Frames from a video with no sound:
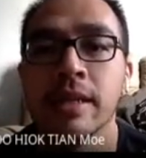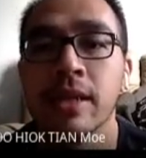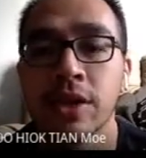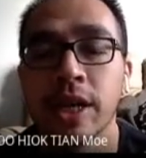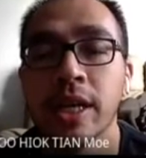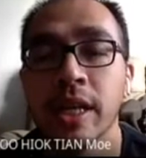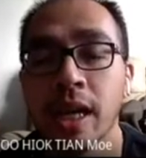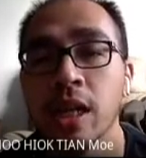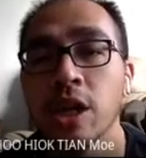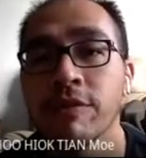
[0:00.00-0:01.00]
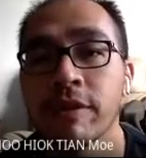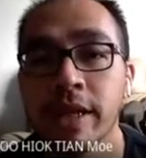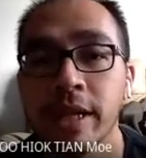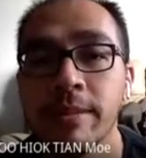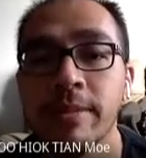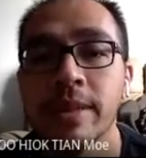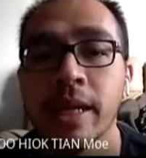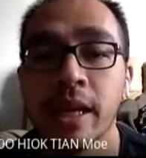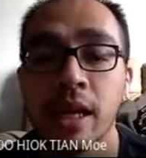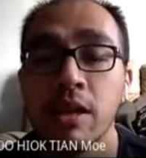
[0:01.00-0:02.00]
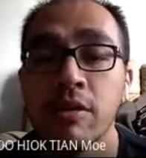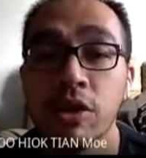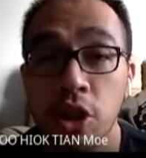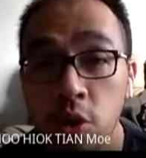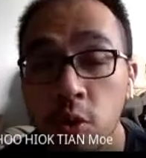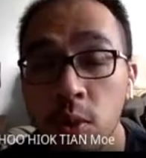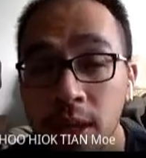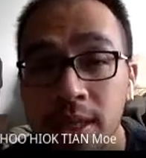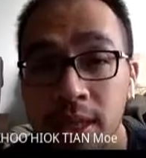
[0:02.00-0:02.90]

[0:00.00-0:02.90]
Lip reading: Okay, there are a lot of terms and there are a lot of new words